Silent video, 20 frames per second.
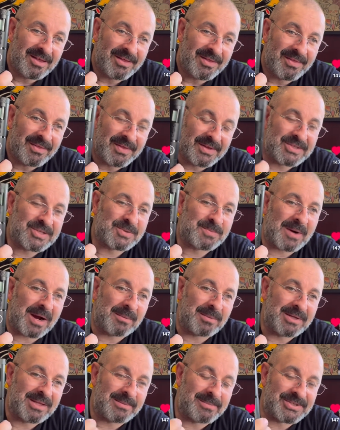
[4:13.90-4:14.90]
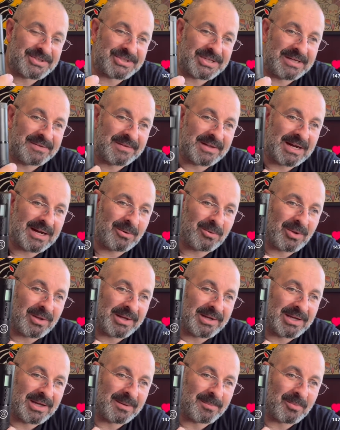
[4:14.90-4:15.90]
This is probably the machine that I will
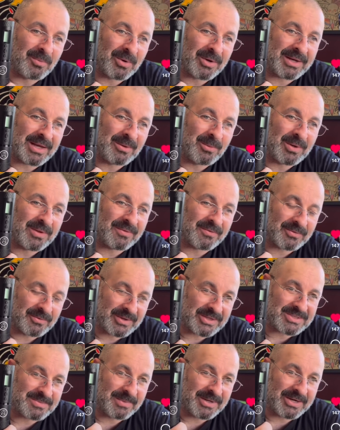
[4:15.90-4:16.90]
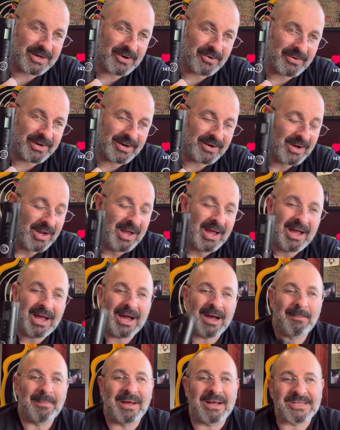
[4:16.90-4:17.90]
end up working with for the rest of my career.
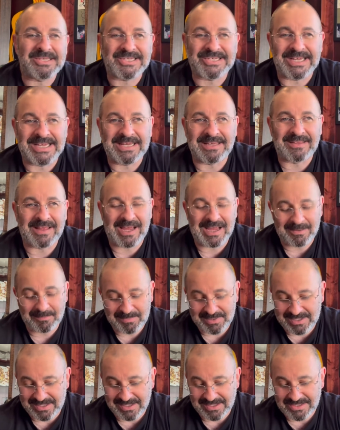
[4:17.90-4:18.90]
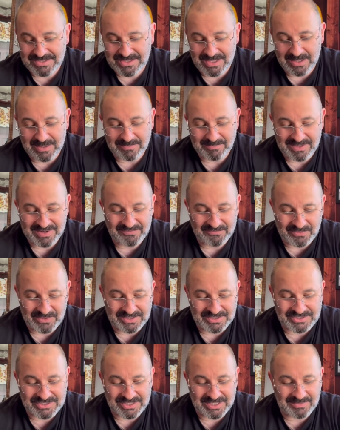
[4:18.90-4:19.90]
I'm not saying that because of my
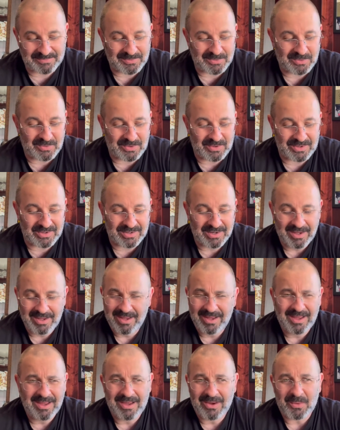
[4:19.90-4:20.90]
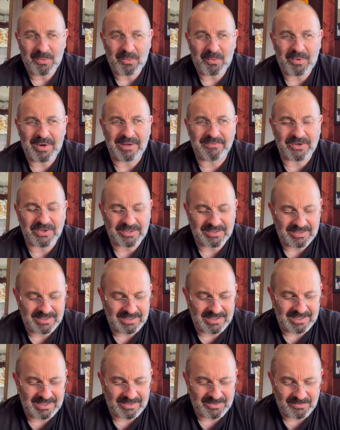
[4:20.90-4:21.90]
friendship or whatever
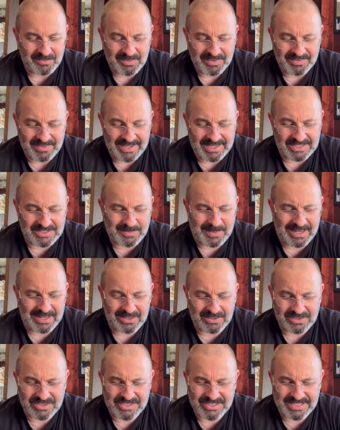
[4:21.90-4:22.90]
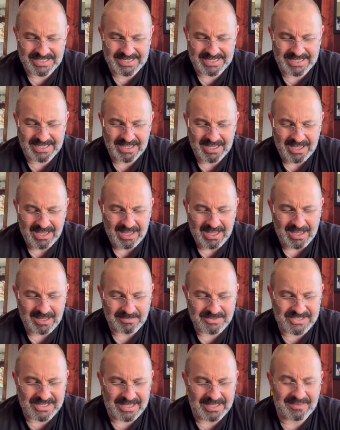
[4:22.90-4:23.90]
with Hatchback or CA. I'm
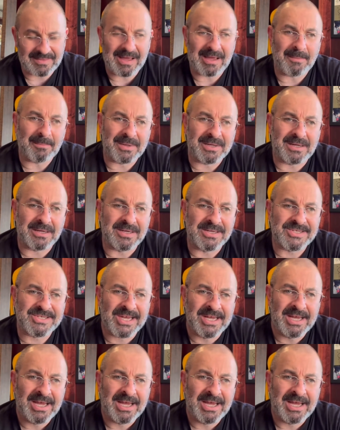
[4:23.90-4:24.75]
saying that because